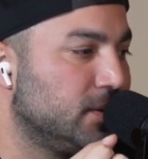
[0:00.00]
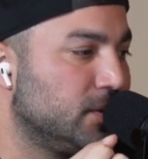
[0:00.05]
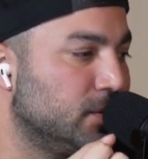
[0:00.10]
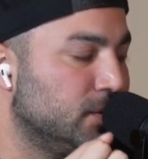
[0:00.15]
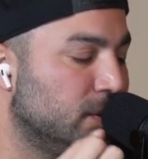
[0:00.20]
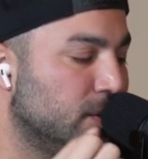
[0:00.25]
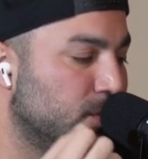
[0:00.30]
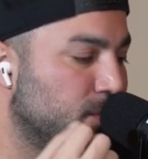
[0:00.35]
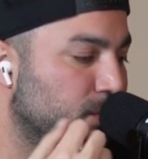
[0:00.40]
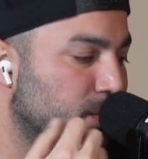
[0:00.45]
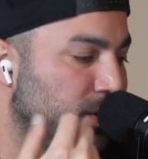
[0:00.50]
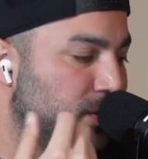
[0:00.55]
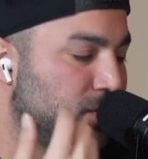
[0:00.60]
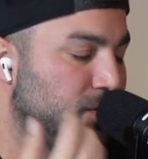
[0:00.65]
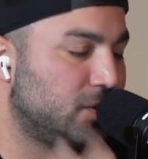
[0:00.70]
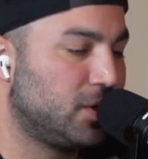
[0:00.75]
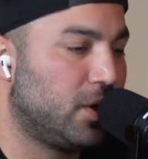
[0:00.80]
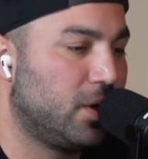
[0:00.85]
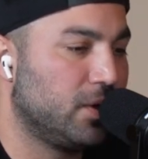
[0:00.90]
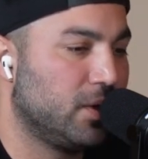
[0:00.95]
you know, we
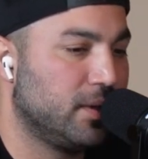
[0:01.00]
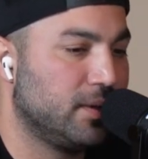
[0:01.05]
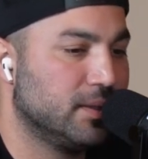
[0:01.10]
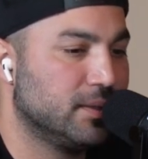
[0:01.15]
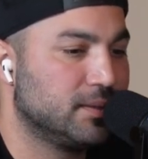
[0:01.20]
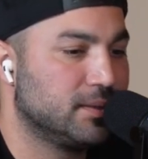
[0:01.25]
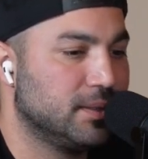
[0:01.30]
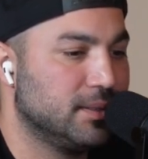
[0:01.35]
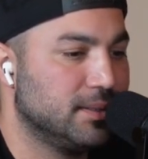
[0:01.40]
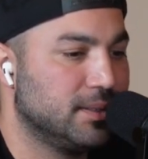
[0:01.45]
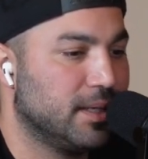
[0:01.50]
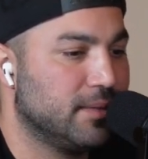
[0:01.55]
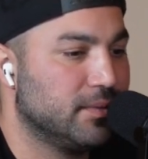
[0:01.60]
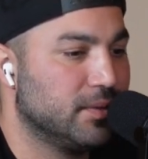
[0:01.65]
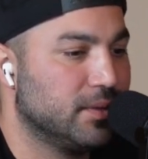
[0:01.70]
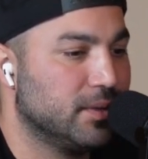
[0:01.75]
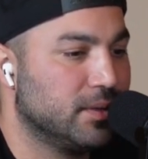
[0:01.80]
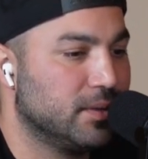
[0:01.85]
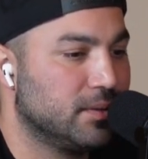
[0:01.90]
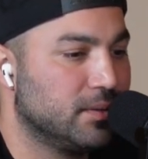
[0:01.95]
started on this
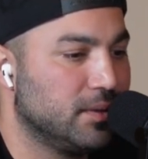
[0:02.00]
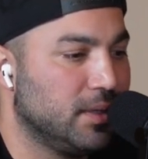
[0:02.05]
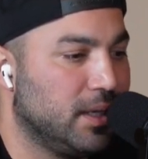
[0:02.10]
endeavor